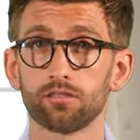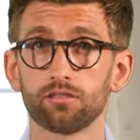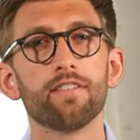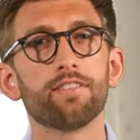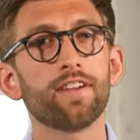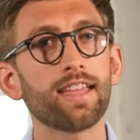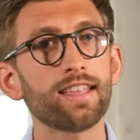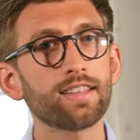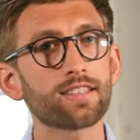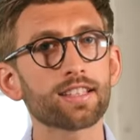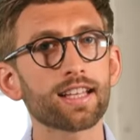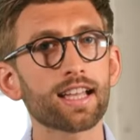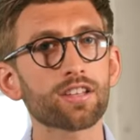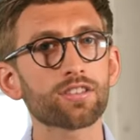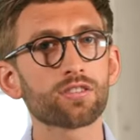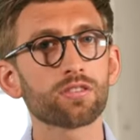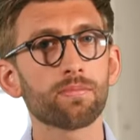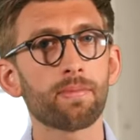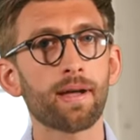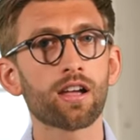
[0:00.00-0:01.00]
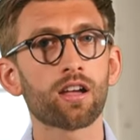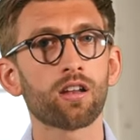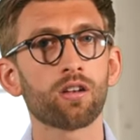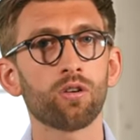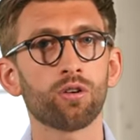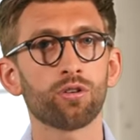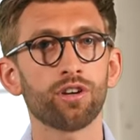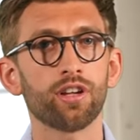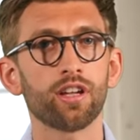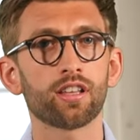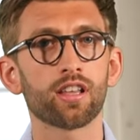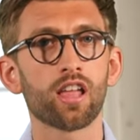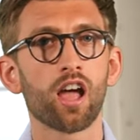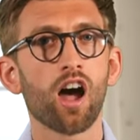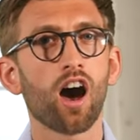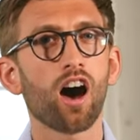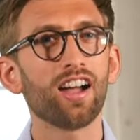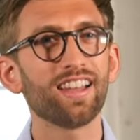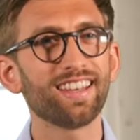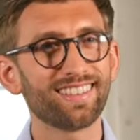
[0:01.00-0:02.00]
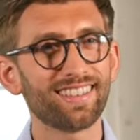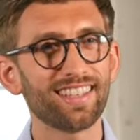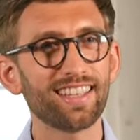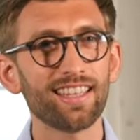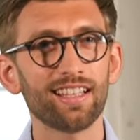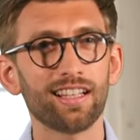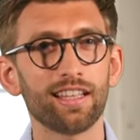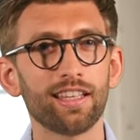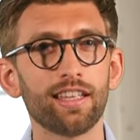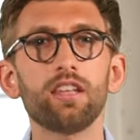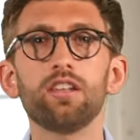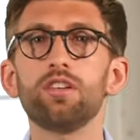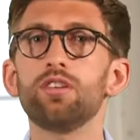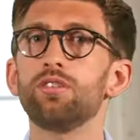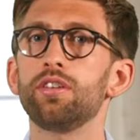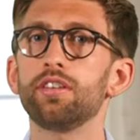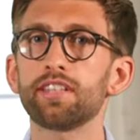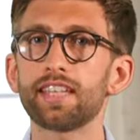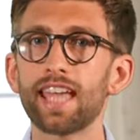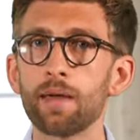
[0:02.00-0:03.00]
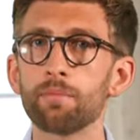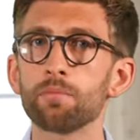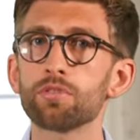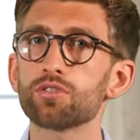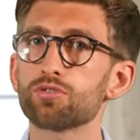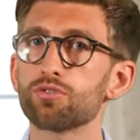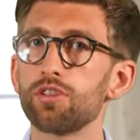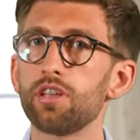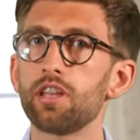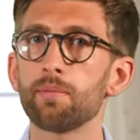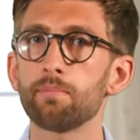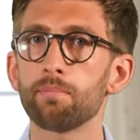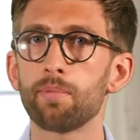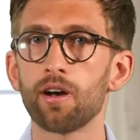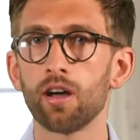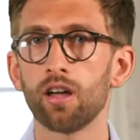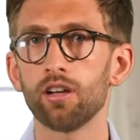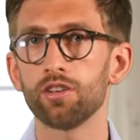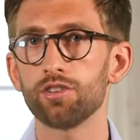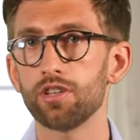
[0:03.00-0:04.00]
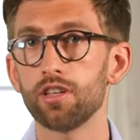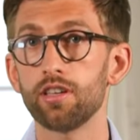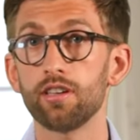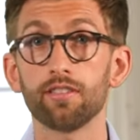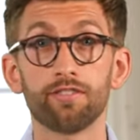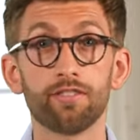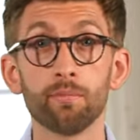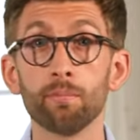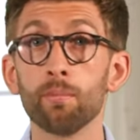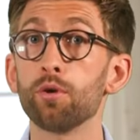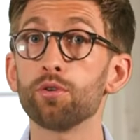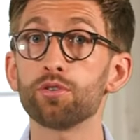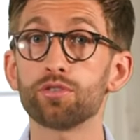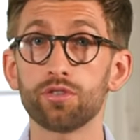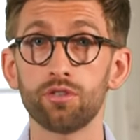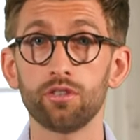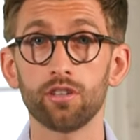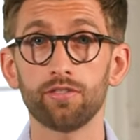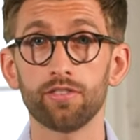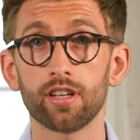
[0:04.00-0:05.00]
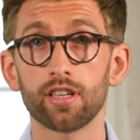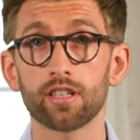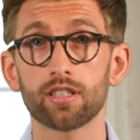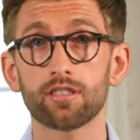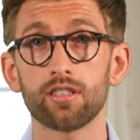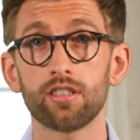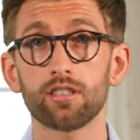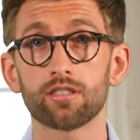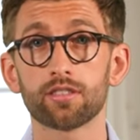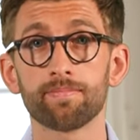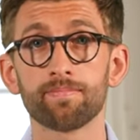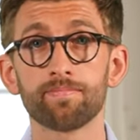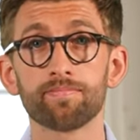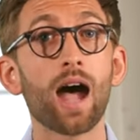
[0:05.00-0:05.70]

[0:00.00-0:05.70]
For International Baccalaureate, ideally, you need chemistry and biology for most universities.